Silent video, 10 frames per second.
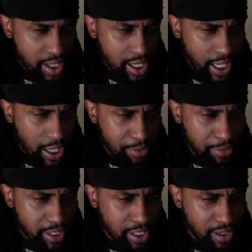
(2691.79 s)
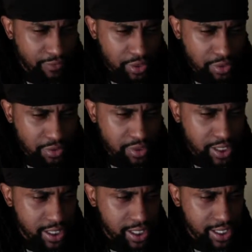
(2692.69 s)
A lot of people get it confused
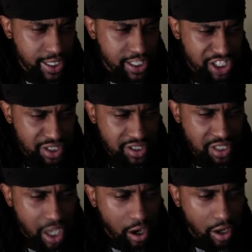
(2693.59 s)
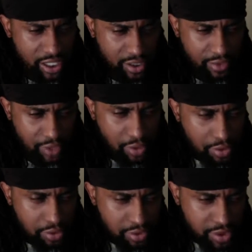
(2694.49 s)
and think that just the song and your
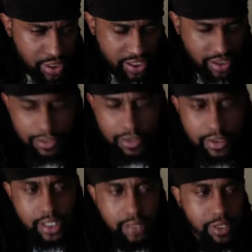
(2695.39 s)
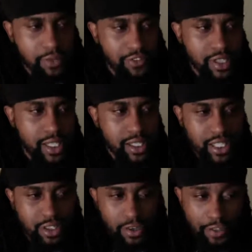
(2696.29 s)
vocals is the music, but you forget that
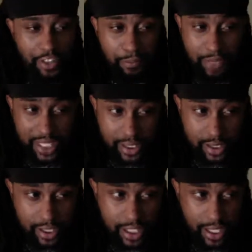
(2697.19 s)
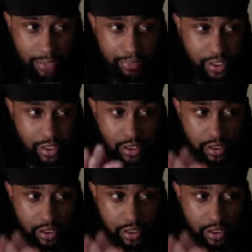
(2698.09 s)
you're on their beat and they put the